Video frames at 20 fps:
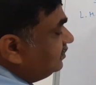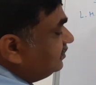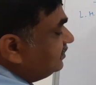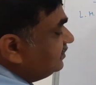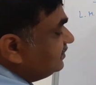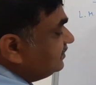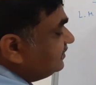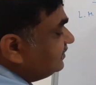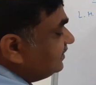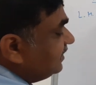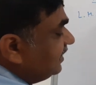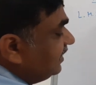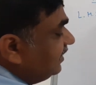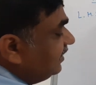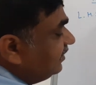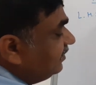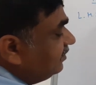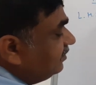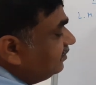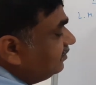
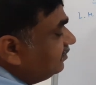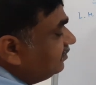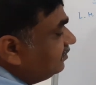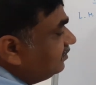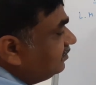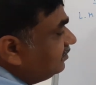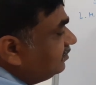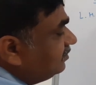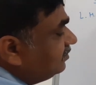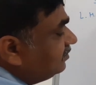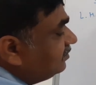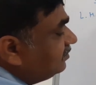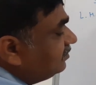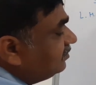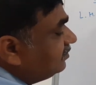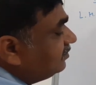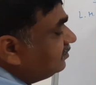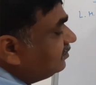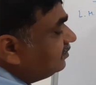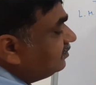sin
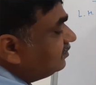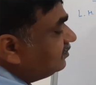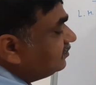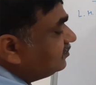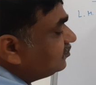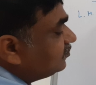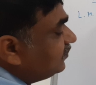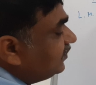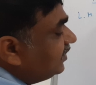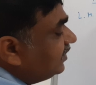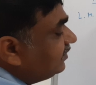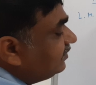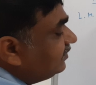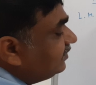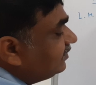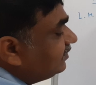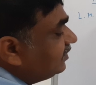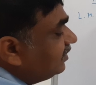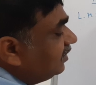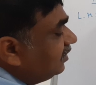square
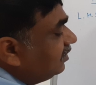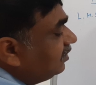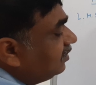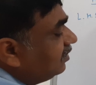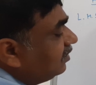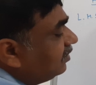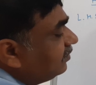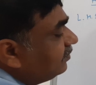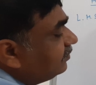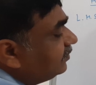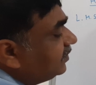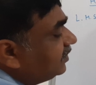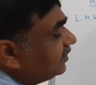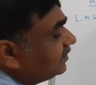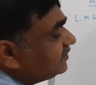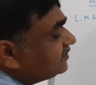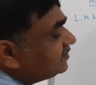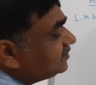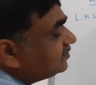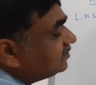theta
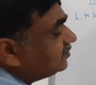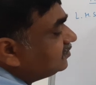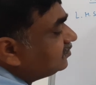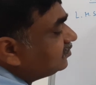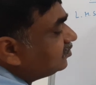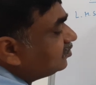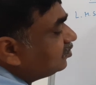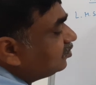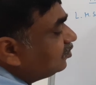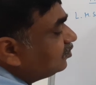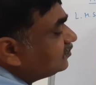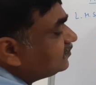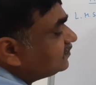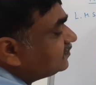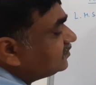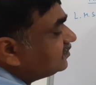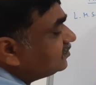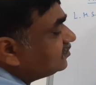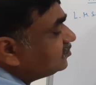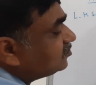plus
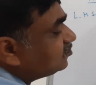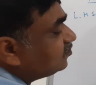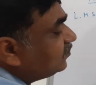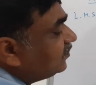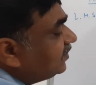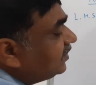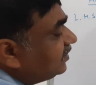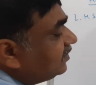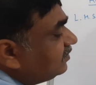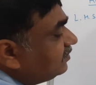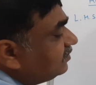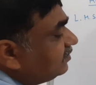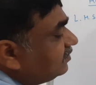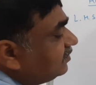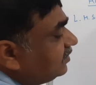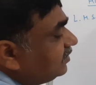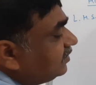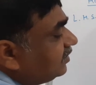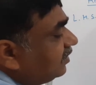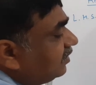cos square
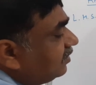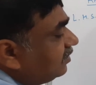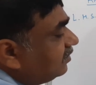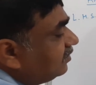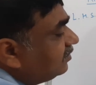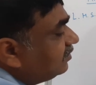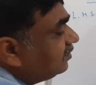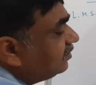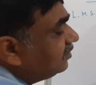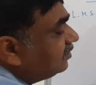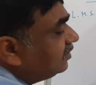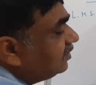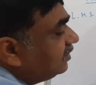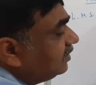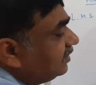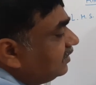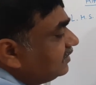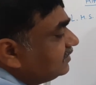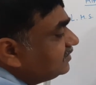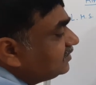theta
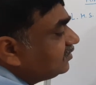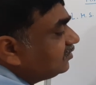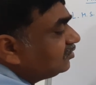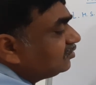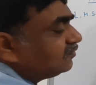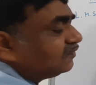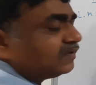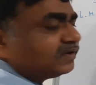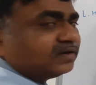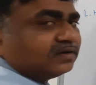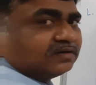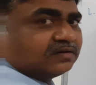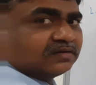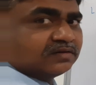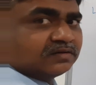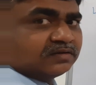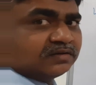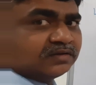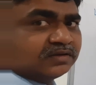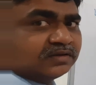is equal to 1.
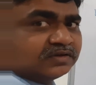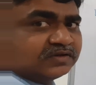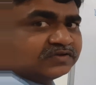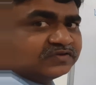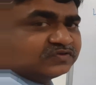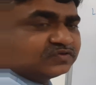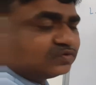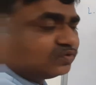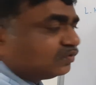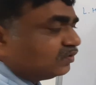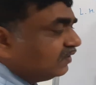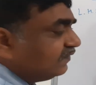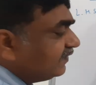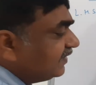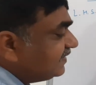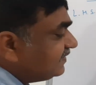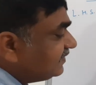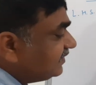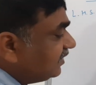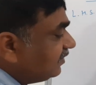So, if I
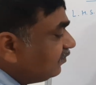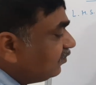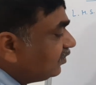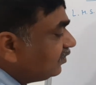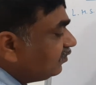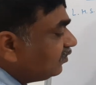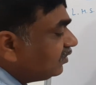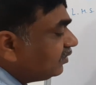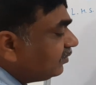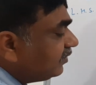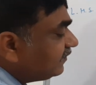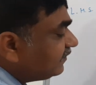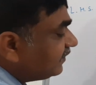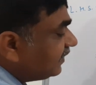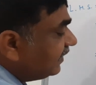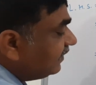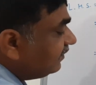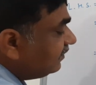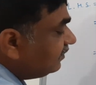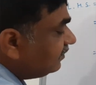say what about
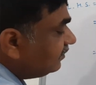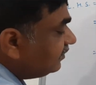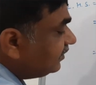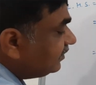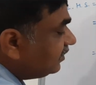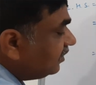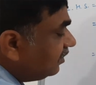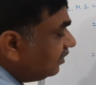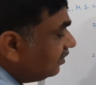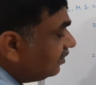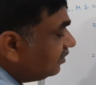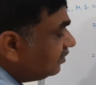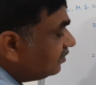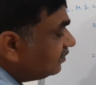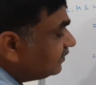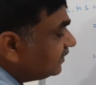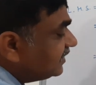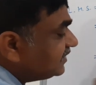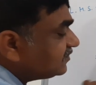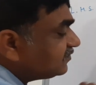sin theta,
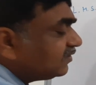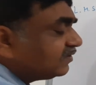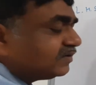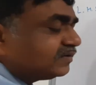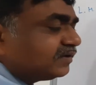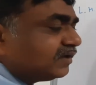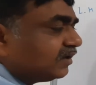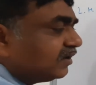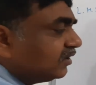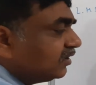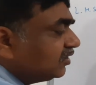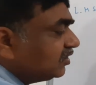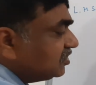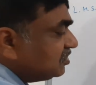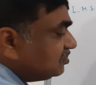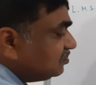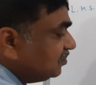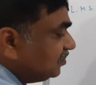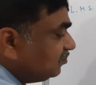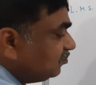sin square theta,
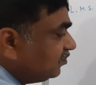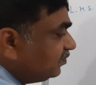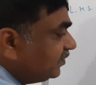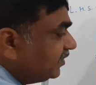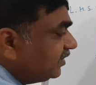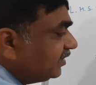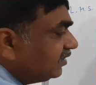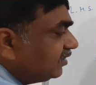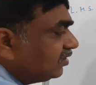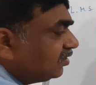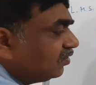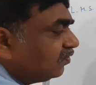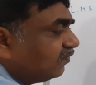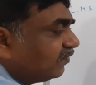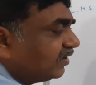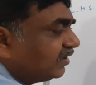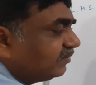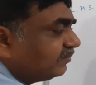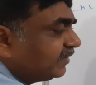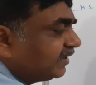so it would be
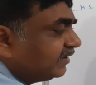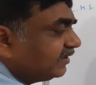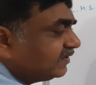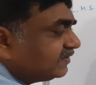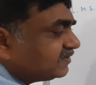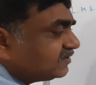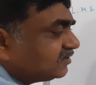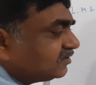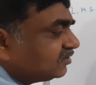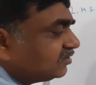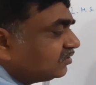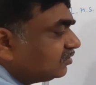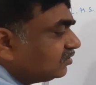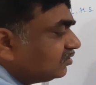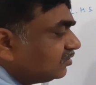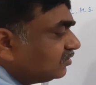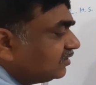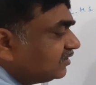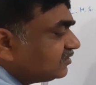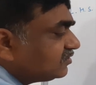1 minus
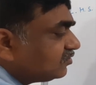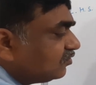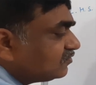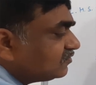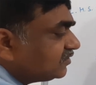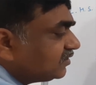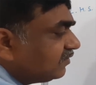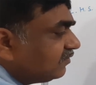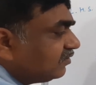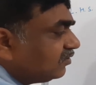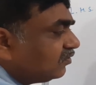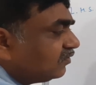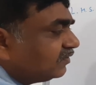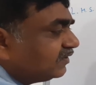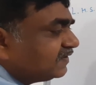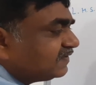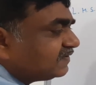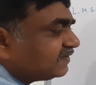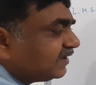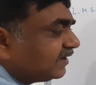this cos theta will go
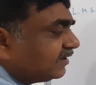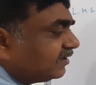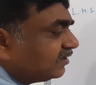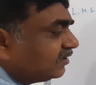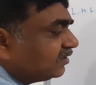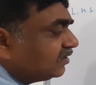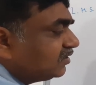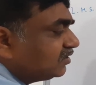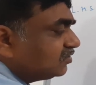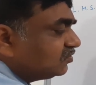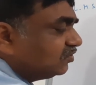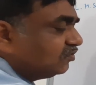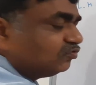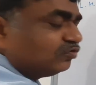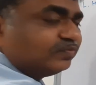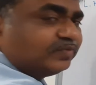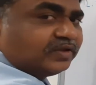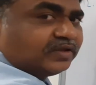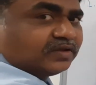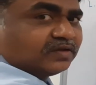this side, it
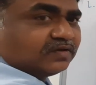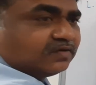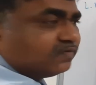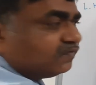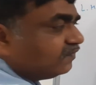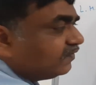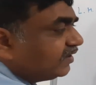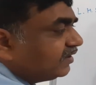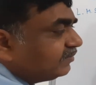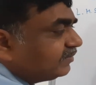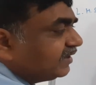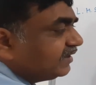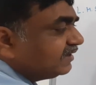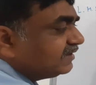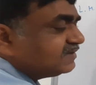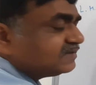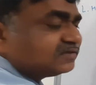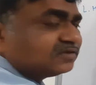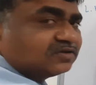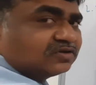would be 1
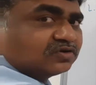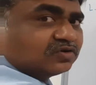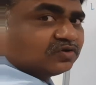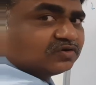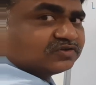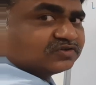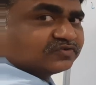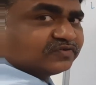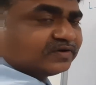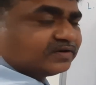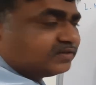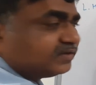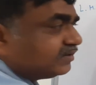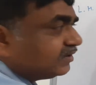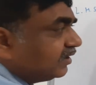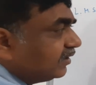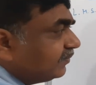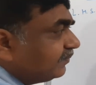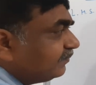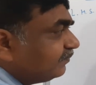minus cos square
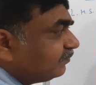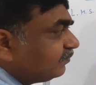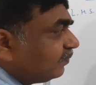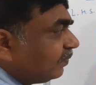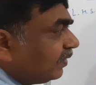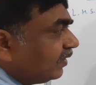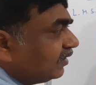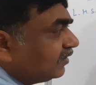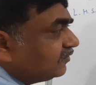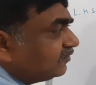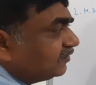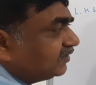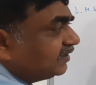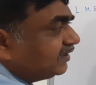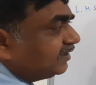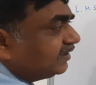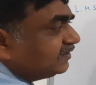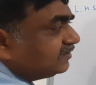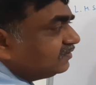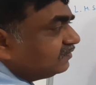theta. So, here
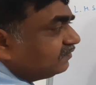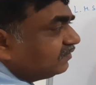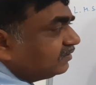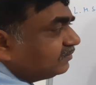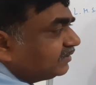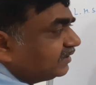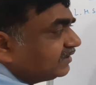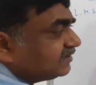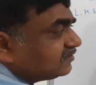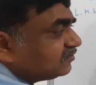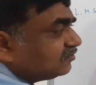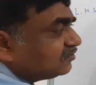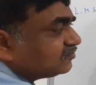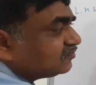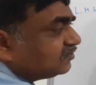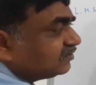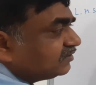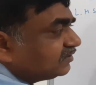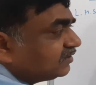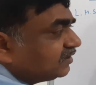it is 1 minus cos
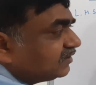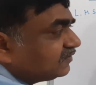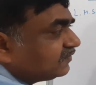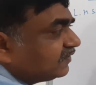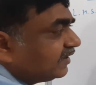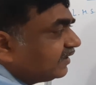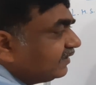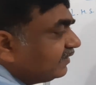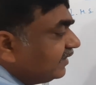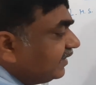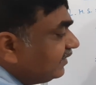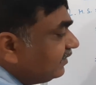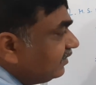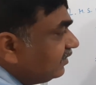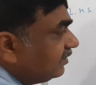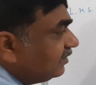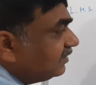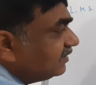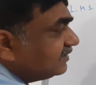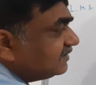square theta. So, I can write
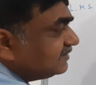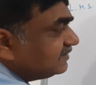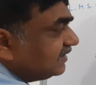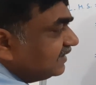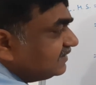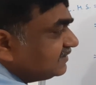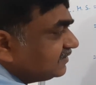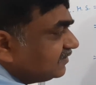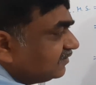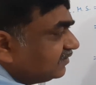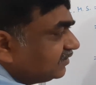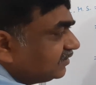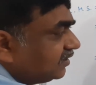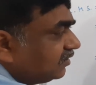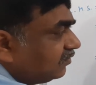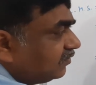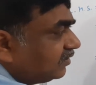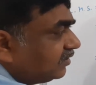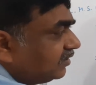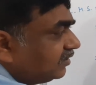sin square theta
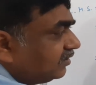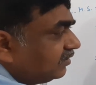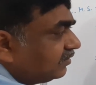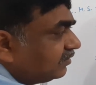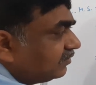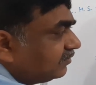over here,